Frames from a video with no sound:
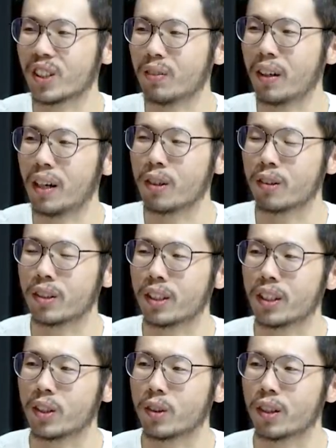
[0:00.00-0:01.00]
about,
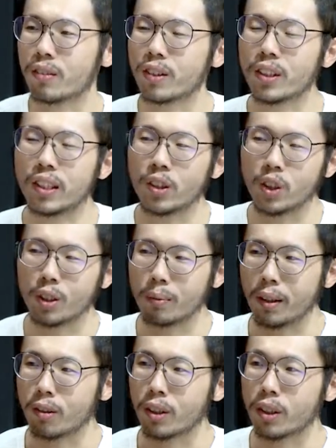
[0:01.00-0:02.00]
you know, conversation
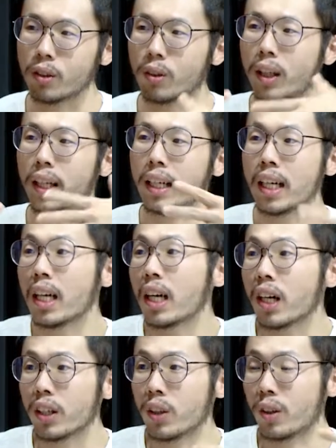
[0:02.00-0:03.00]
about, you know, like
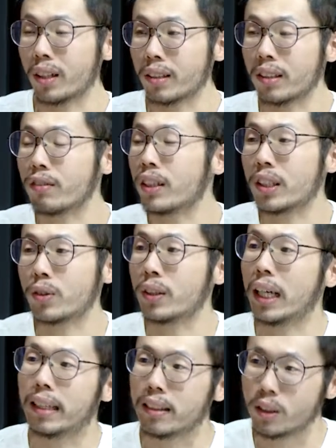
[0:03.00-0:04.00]
your activities
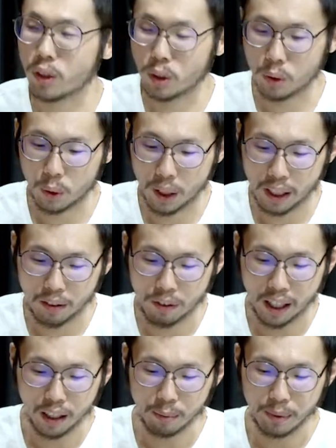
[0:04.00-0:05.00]
related to
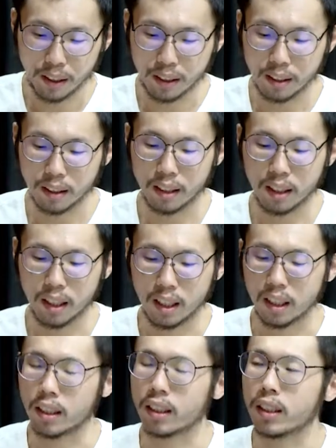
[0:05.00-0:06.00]
environment,
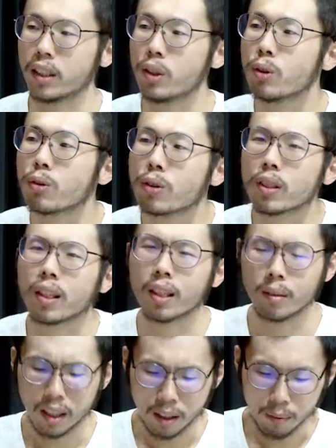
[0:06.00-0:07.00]
using,
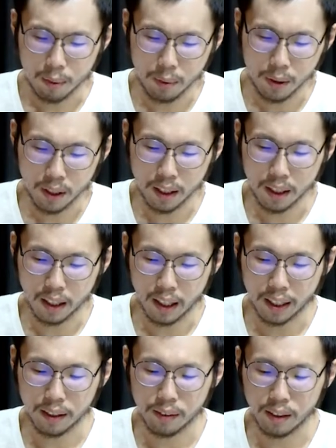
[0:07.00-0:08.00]
and maybe you can
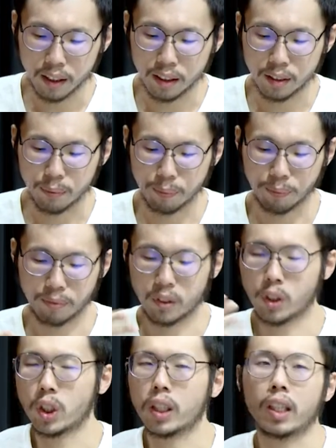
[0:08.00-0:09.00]
like
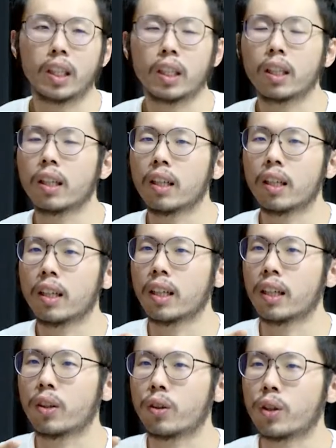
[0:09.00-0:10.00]
share
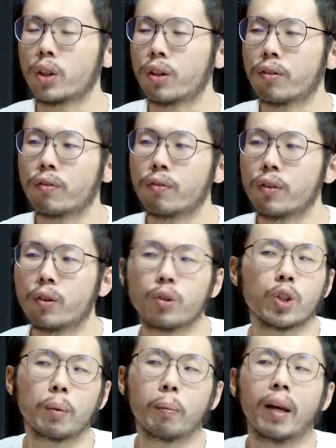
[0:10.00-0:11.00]
you know, your
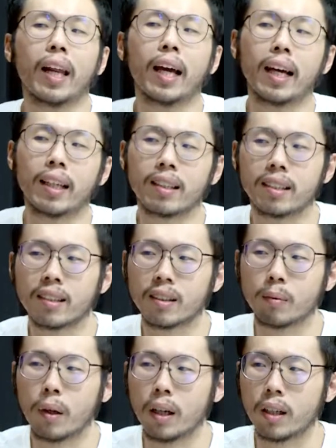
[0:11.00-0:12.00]
future plans
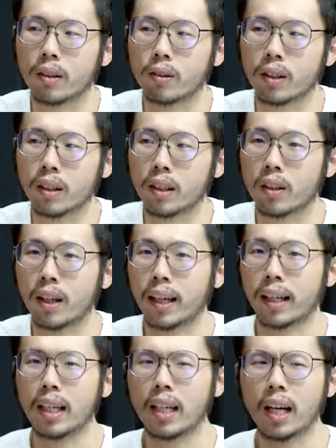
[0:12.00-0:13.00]
about, you know,
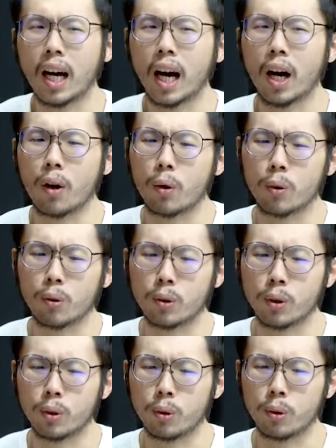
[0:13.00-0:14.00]
like how
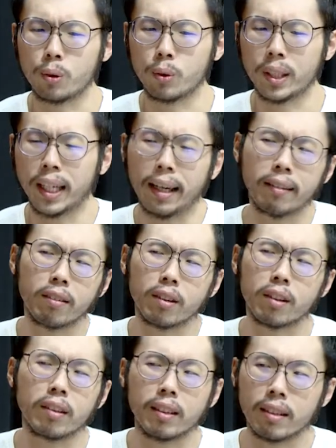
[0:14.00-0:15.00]
to
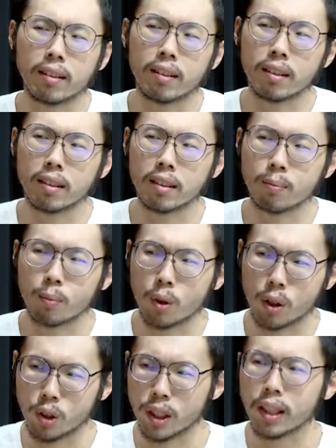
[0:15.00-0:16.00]
cater this
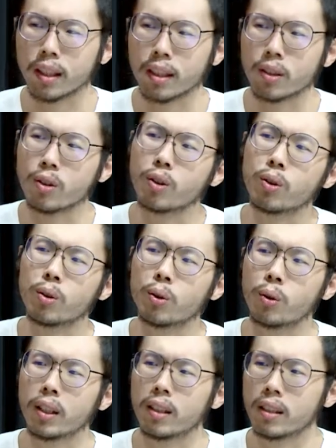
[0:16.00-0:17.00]
project
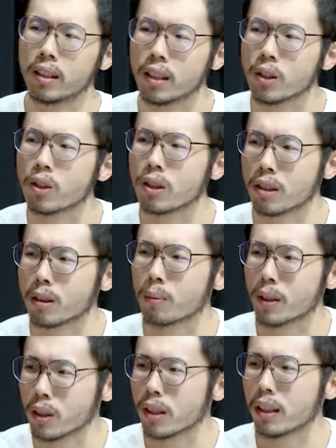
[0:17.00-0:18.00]
into Indonesian,
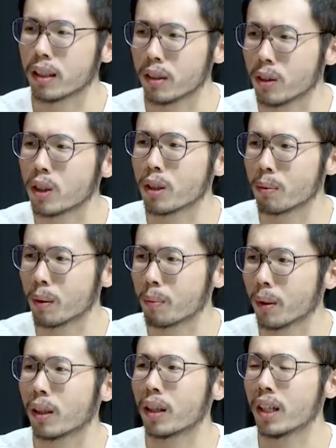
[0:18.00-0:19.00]
especially Indonesian
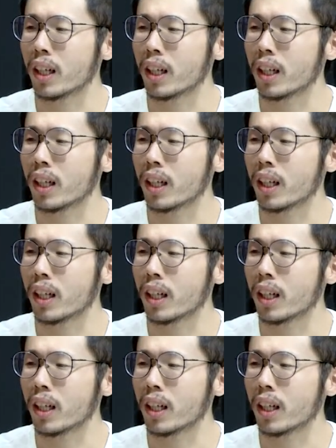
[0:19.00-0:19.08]
people